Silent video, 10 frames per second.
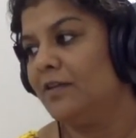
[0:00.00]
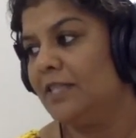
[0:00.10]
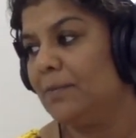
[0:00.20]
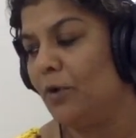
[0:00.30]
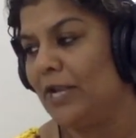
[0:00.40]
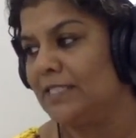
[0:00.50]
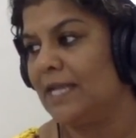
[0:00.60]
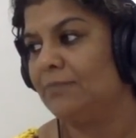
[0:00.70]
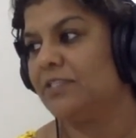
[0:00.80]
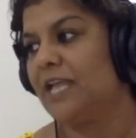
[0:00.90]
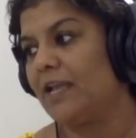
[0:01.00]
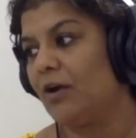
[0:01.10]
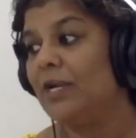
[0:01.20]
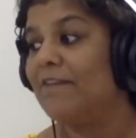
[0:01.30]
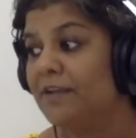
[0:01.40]
the points I'm saying,
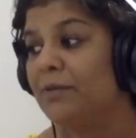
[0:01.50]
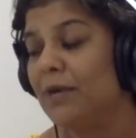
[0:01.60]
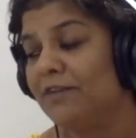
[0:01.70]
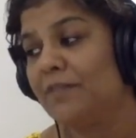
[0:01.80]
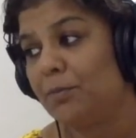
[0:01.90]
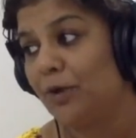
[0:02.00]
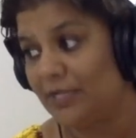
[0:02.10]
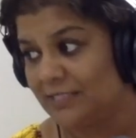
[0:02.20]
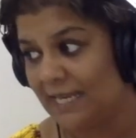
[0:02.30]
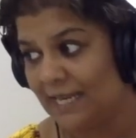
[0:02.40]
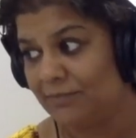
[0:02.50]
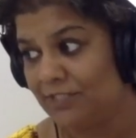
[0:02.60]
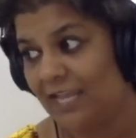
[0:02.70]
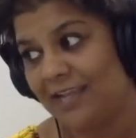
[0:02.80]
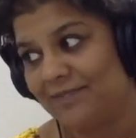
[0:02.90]
on every one of the points that I'm
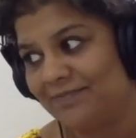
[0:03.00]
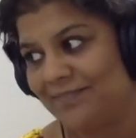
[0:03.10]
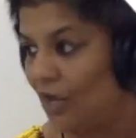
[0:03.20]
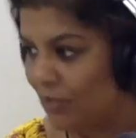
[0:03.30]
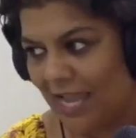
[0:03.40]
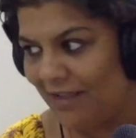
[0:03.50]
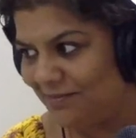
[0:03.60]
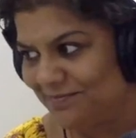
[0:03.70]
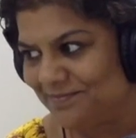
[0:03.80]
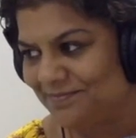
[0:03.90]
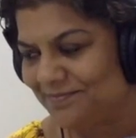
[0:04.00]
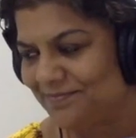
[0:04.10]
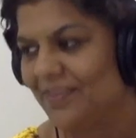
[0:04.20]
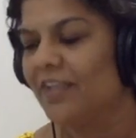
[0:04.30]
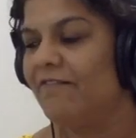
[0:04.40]
saying. Okay?
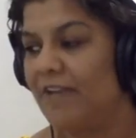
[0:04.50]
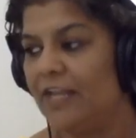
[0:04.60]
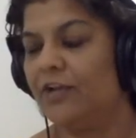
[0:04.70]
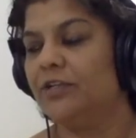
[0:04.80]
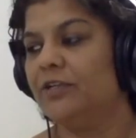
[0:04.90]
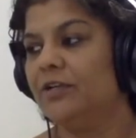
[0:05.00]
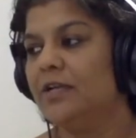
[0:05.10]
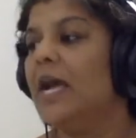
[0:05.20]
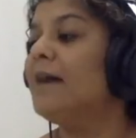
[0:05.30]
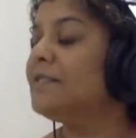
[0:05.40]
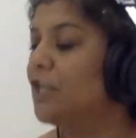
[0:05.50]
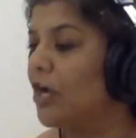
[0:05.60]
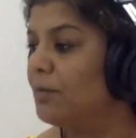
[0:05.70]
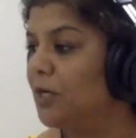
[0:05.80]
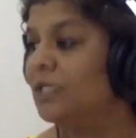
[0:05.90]
Very good. I was
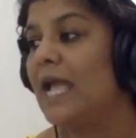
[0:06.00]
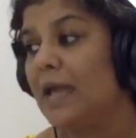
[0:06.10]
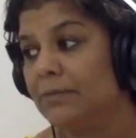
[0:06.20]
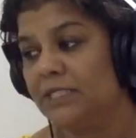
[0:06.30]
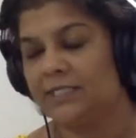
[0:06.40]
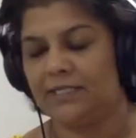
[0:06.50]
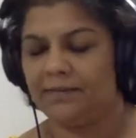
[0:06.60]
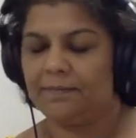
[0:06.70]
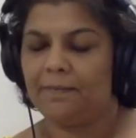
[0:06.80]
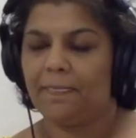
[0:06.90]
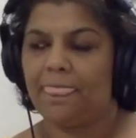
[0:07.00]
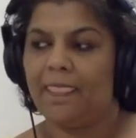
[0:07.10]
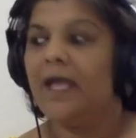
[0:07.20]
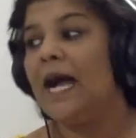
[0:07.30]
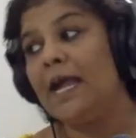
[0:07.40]
talking about Emerson.
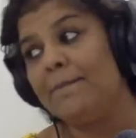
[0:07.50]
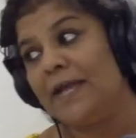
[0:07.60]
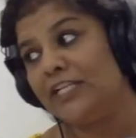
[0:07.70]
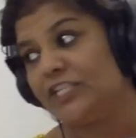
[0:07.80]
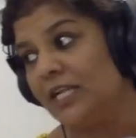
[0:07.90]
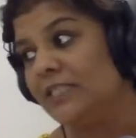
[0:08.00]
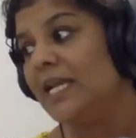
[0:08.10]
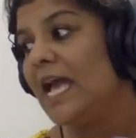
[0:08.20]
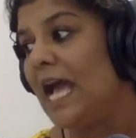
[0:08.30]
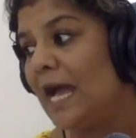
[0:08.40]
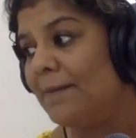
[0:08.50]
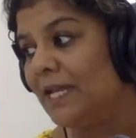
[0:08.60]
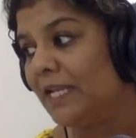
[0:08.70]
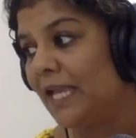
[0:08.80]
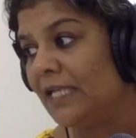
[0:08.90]
I mentioned
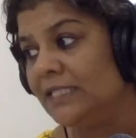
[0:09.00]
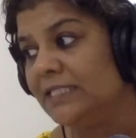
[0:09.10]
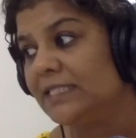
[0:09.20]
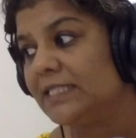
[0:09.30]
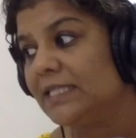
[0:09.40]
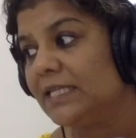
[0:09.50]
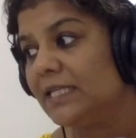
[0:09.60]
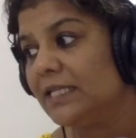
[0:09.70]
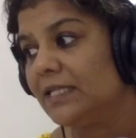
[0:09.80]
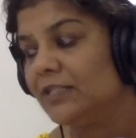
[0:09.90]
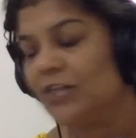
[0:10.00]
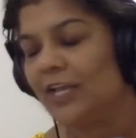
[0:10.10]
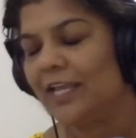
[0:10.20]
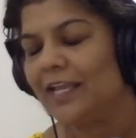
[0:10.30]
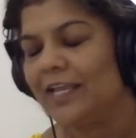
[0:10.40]
Americans,
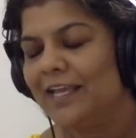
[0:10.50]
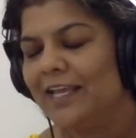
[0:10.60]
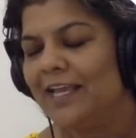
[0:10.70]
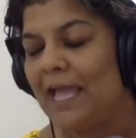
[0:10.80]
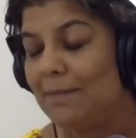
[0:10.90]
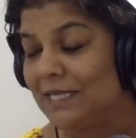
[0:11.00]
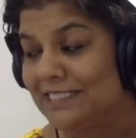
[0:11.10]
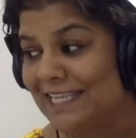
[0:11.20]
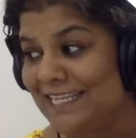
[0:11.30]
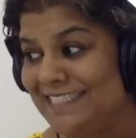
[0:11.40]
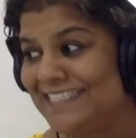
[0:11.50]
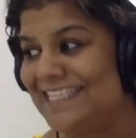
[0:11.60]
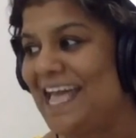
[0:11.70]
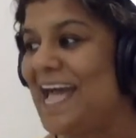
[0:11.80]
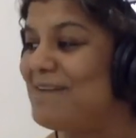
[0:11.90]
sorry, Emerson's
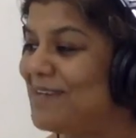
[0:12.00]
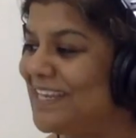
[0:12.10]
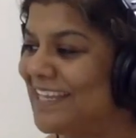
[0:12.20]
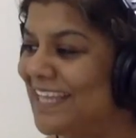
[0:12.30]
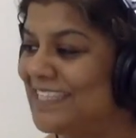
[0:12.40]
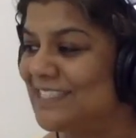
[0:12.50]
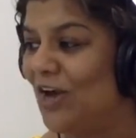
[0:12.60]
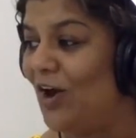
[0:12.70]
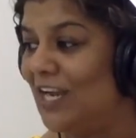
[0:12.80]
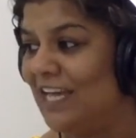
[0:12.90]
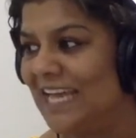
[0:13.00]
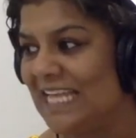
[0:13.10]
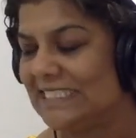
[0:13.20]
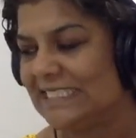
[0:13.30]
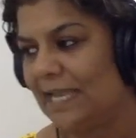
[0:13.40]
American Scholar
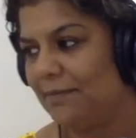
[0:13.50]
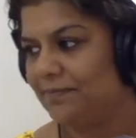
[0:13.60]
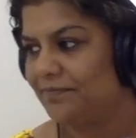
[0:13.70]
essay.